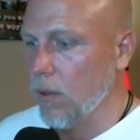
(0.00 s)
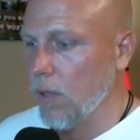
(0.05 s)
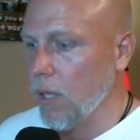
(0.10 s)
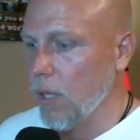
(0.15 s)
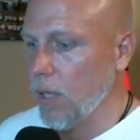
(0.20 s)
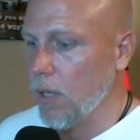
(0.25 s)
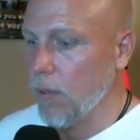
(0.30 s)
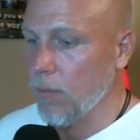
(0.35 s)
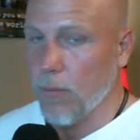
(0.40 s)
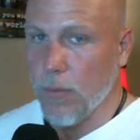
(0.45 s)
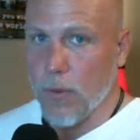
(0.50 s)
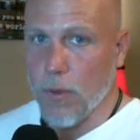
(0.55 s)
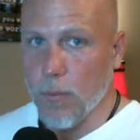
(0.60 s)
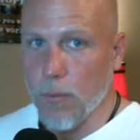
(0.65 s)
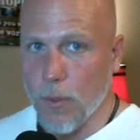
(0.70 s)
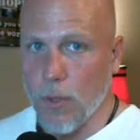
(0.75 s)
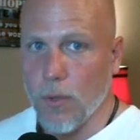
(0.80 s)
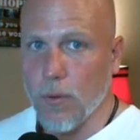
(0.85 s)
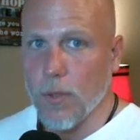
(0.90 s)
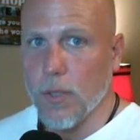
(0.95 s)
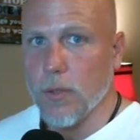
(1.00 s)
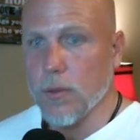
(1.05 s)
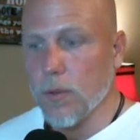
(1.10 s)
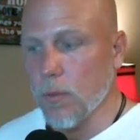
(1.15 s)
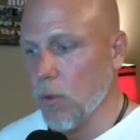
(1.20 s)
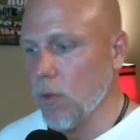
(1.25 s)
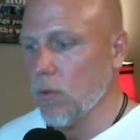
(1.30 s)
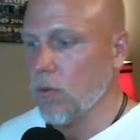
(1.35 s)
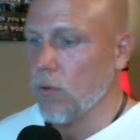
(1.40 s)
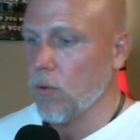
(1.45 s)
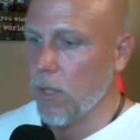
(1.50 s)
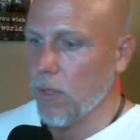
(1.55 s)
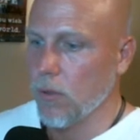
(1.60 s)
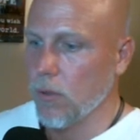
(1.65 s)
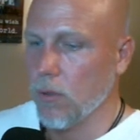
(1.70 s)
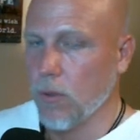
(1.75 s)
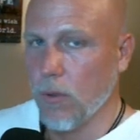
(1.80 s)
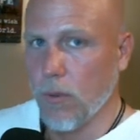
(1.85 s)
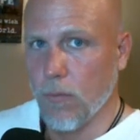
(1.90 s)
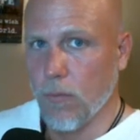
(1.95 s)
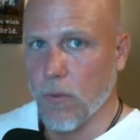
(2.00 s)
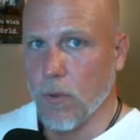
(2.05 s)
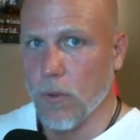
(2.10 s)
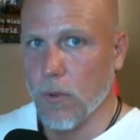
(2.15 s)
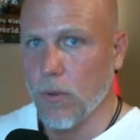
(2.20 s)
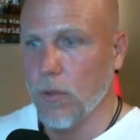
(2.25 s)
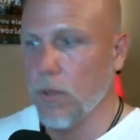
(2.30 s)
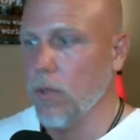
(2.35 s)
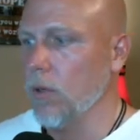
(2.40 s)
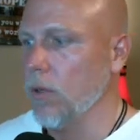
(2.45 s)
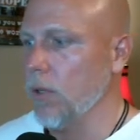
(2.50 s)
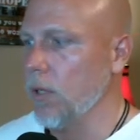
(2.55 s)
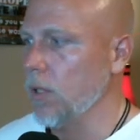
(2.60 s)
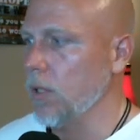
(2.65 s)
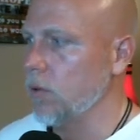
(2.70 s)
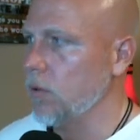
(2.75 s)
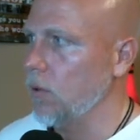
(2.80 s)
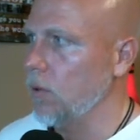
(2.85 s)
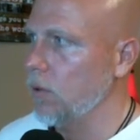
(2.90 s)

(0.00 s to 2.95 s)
the moon as the moon transits over Uranus.